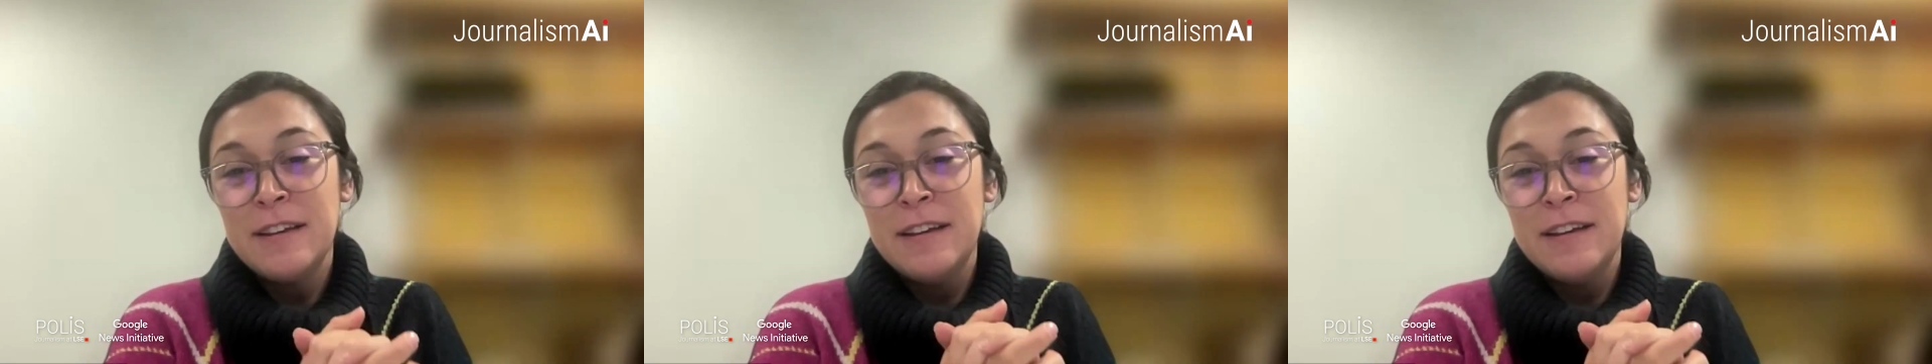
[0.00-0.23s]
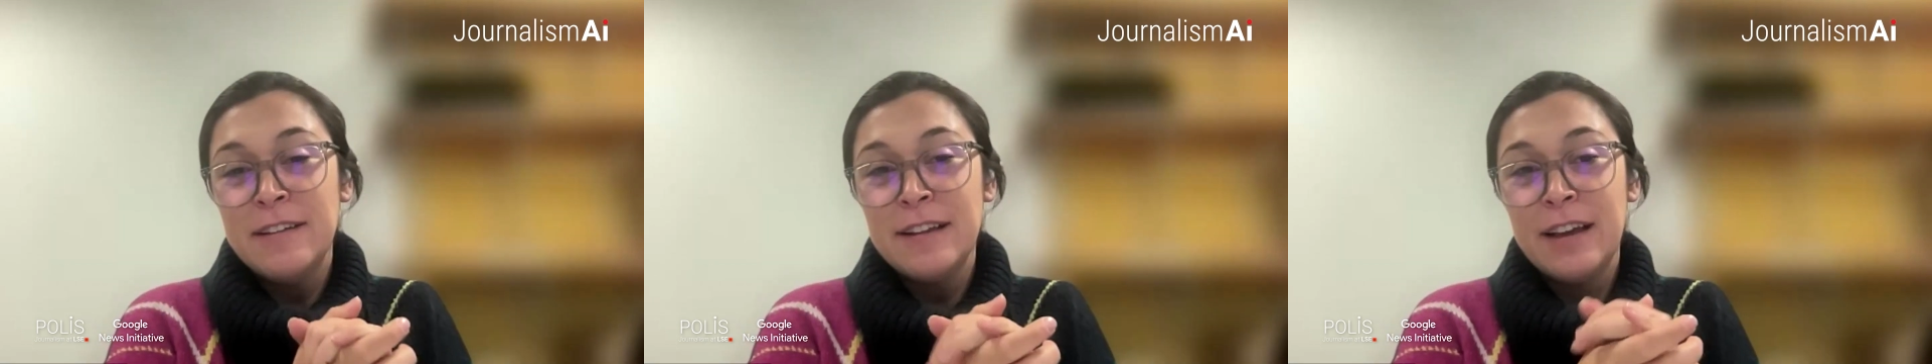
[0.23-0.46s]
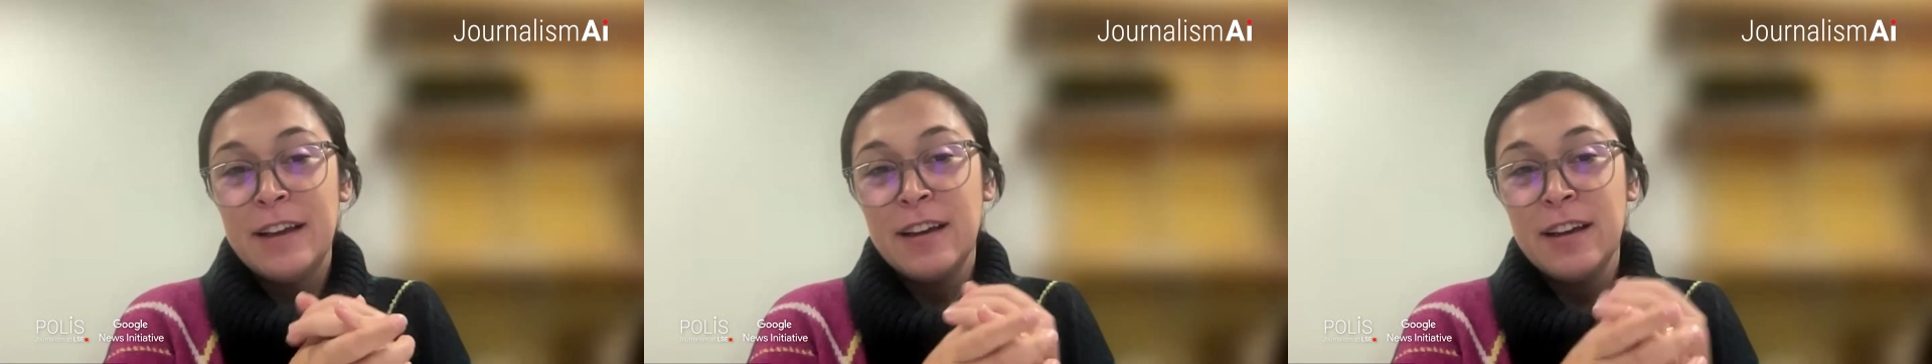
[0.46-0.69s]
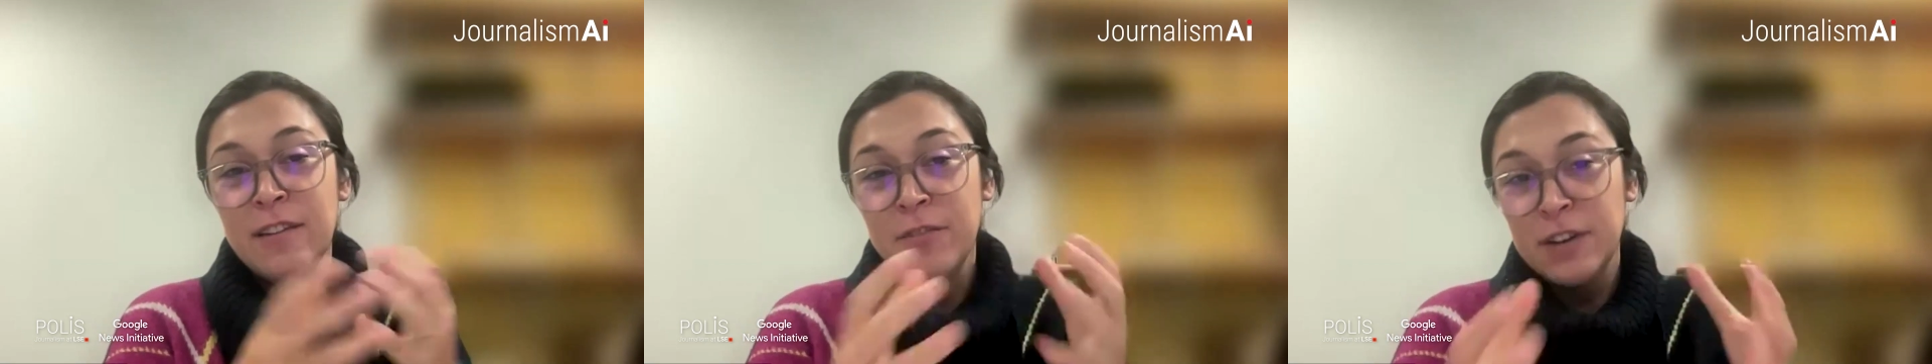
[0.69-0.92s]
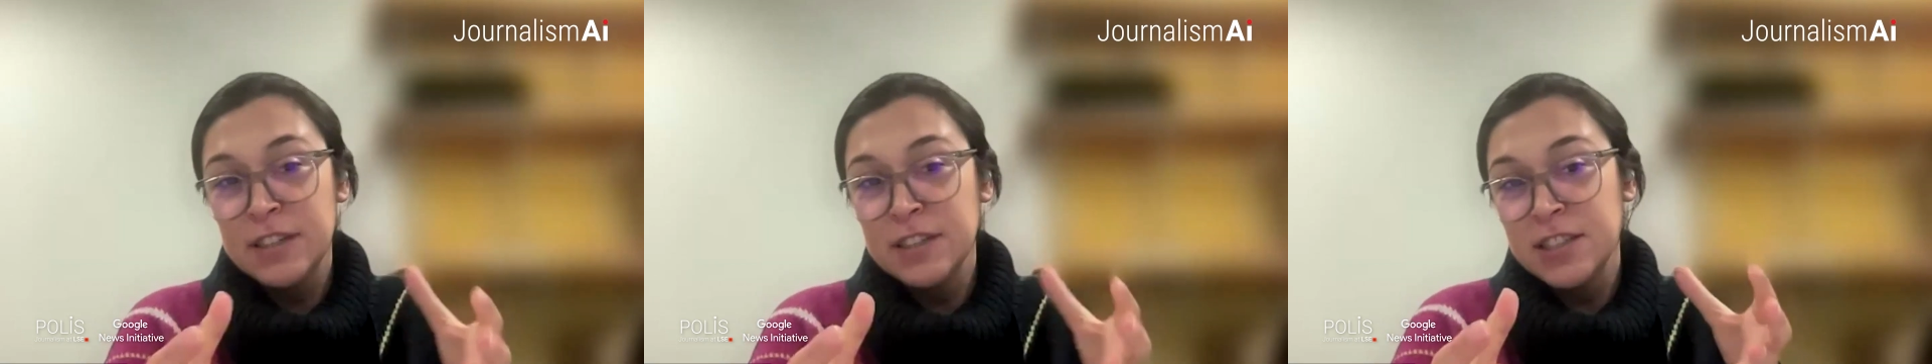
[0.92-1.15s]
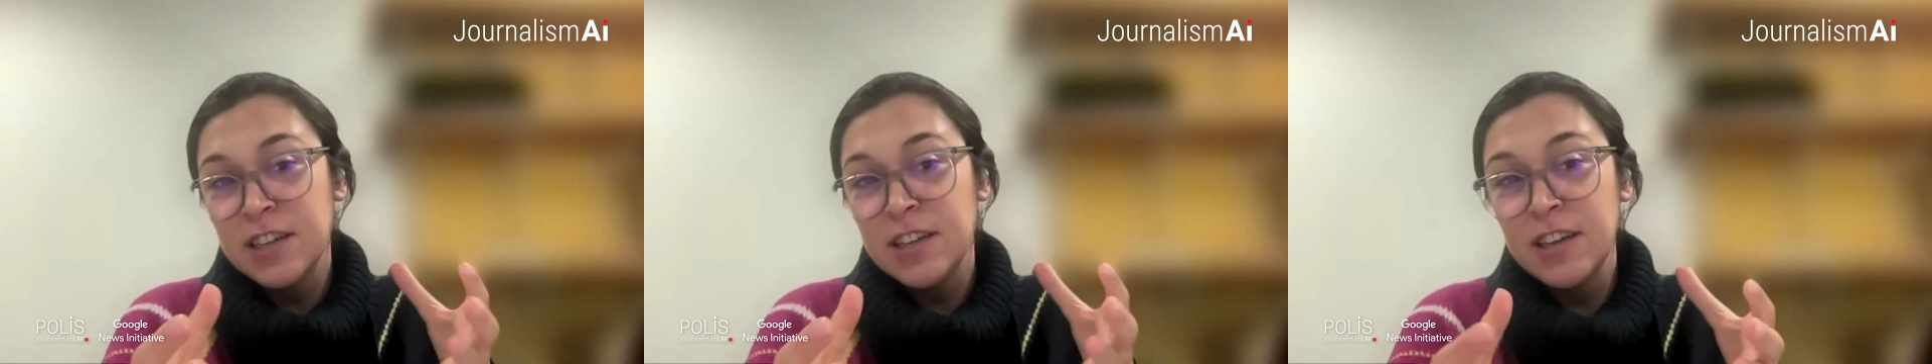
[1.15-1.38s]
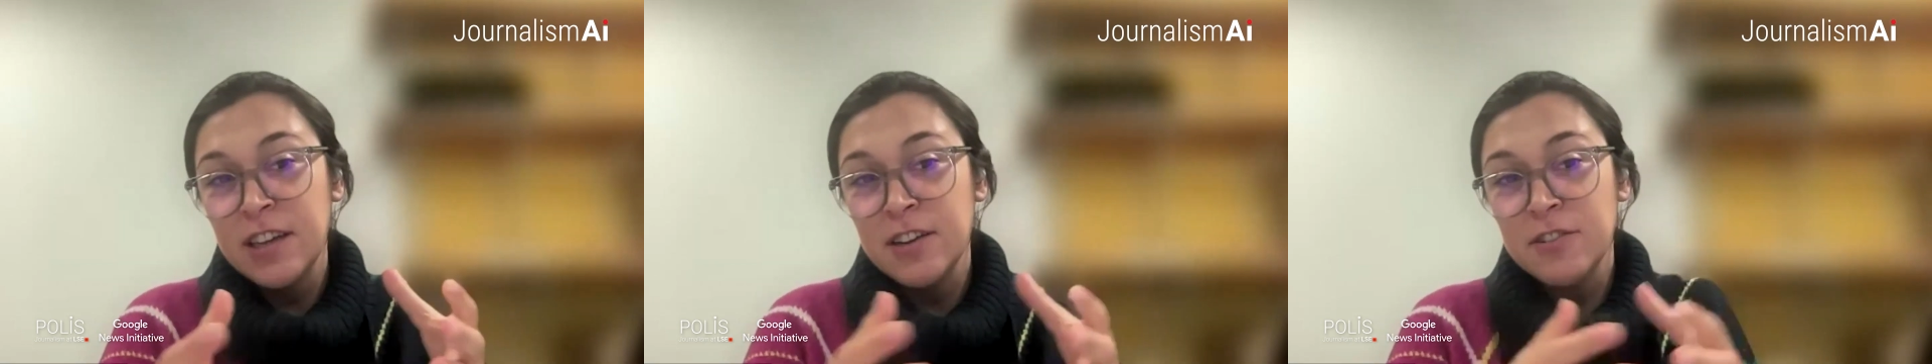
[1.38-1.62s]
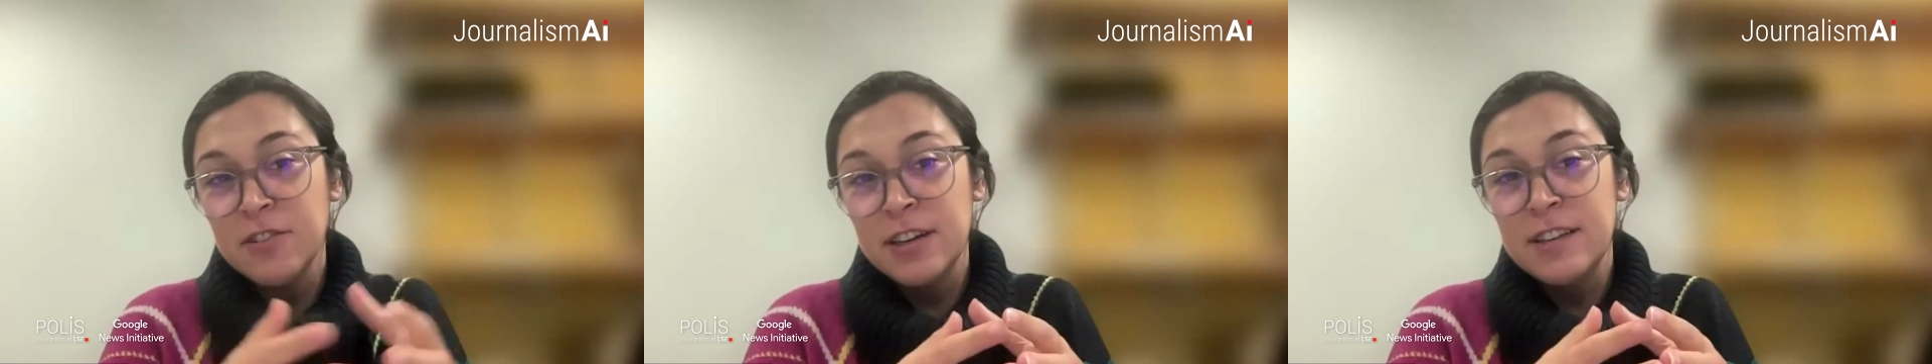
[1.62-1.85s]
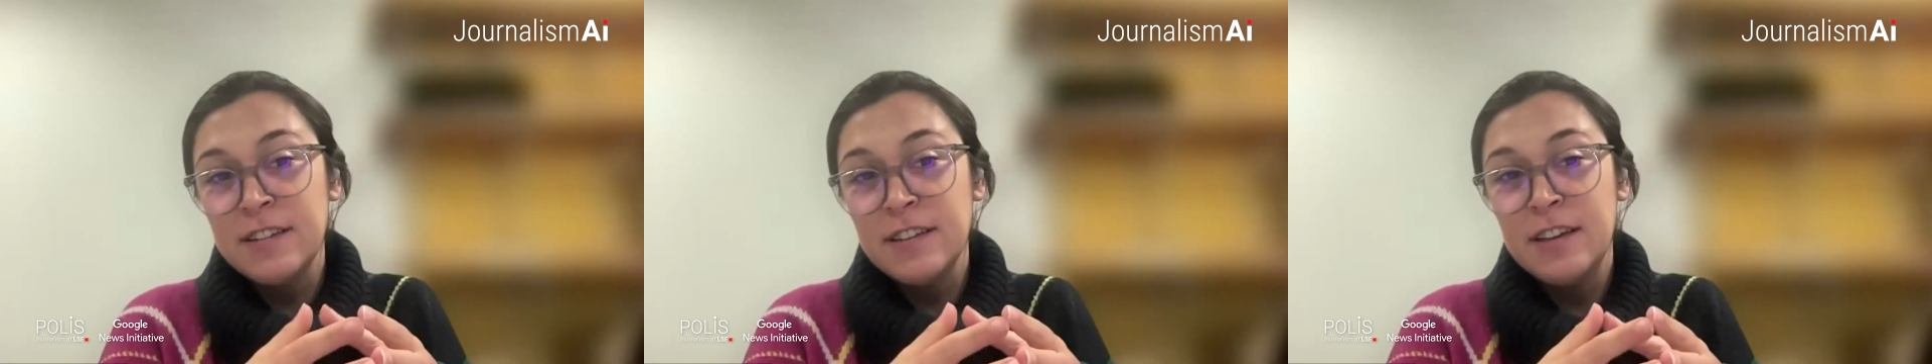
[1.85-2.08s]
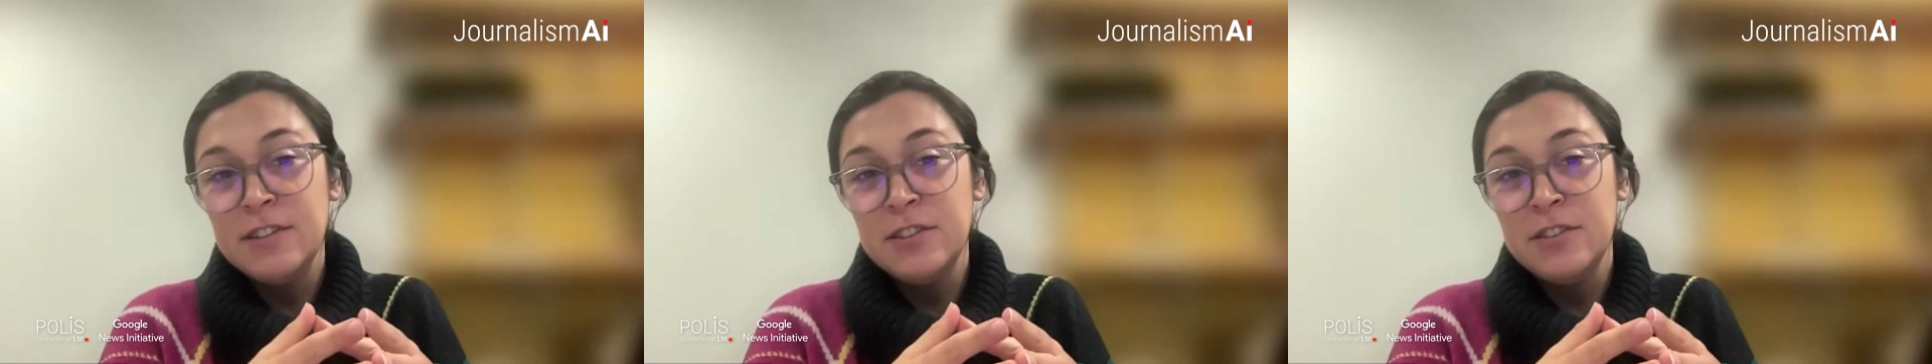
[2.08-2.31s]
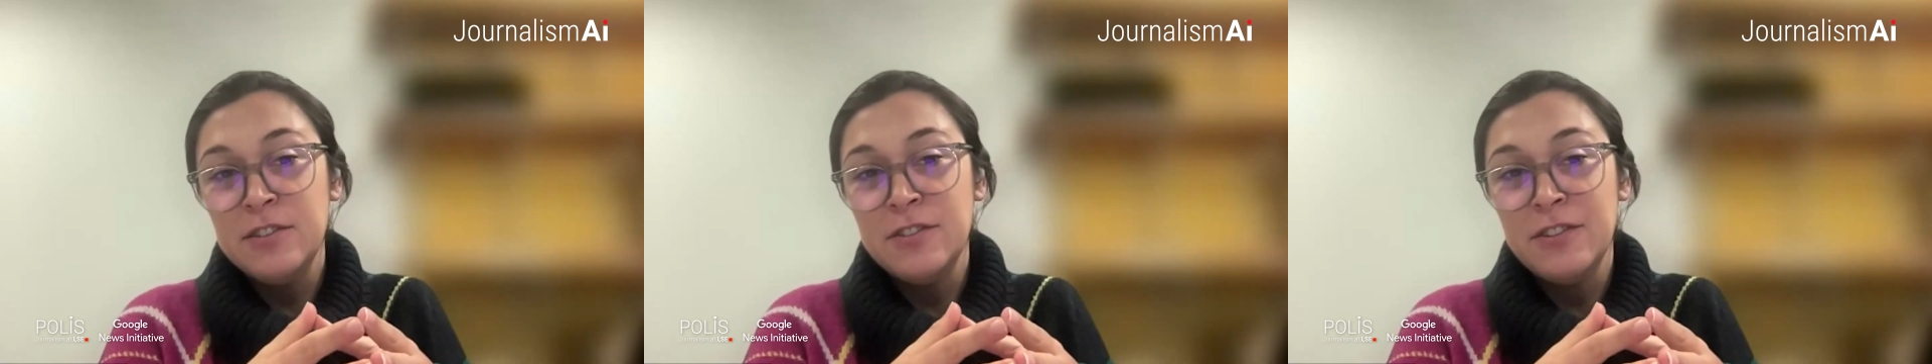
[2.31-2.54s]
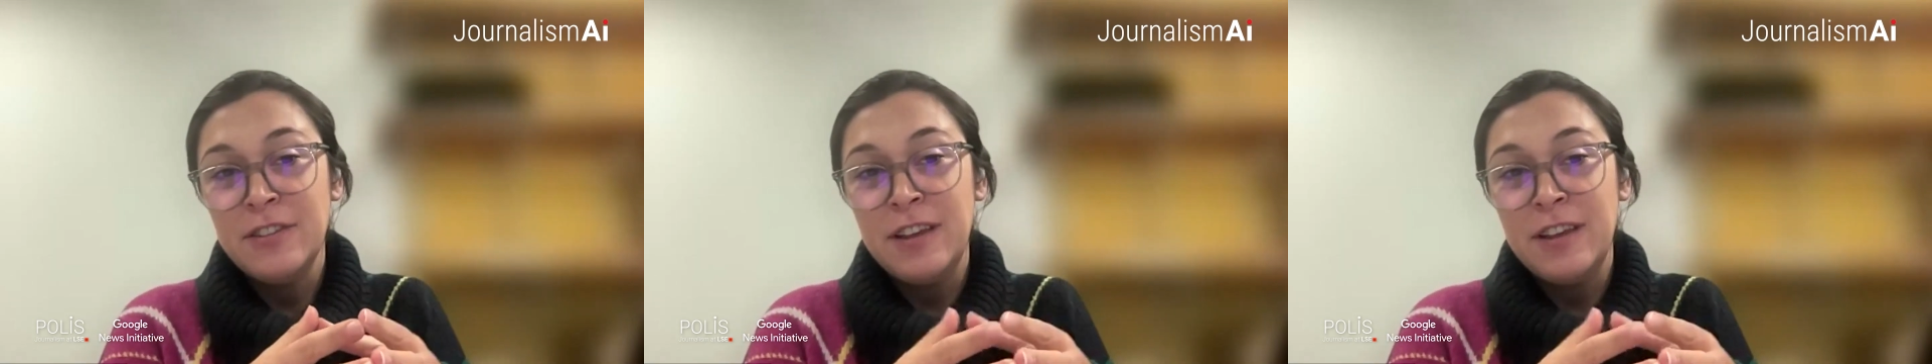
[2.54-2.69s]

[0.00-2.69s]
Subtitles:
as like fact-checking organizations,